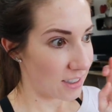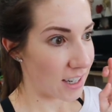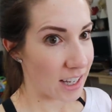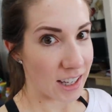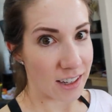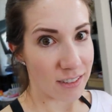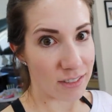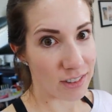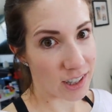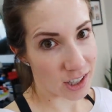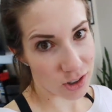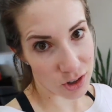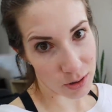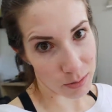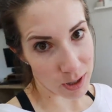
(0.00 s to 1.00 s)
negative,
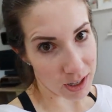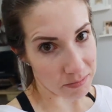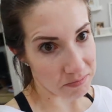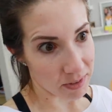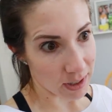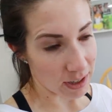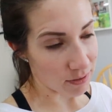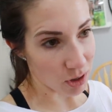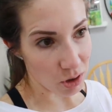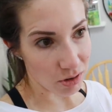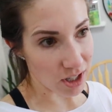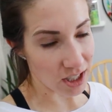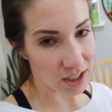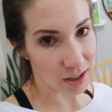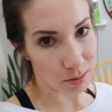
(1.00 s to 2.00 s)
like it should be. I have no
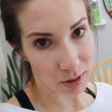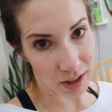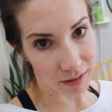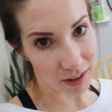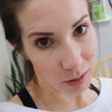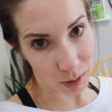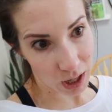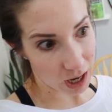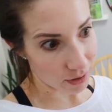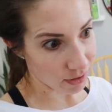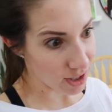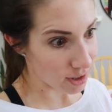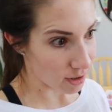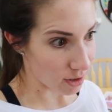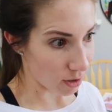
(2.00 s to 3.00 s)
reason to believe that we
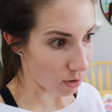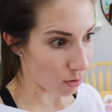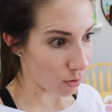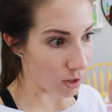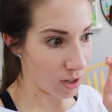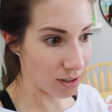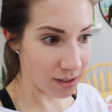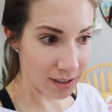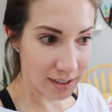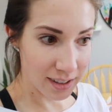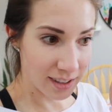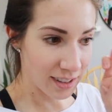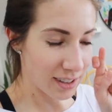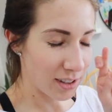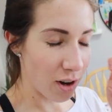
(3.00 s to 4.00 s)
haven't, so
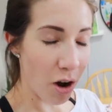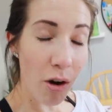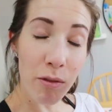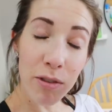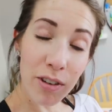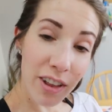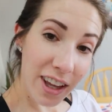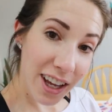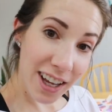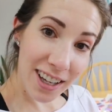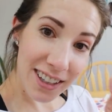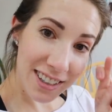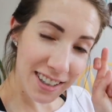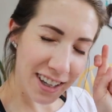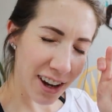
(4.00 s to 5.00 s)
hopefully
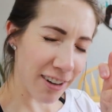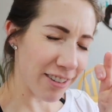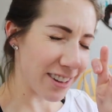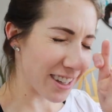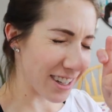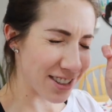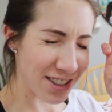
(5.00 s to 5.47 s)
everything